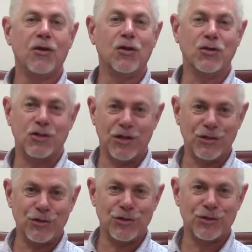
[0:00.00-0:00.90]

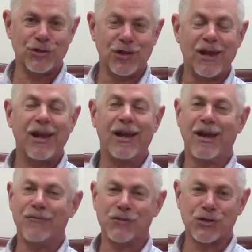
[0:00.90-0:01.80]
contentious and
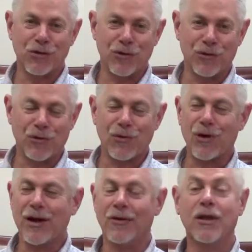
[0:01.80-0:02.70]
adversarial
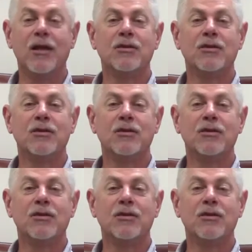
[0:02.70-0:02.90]
crowd.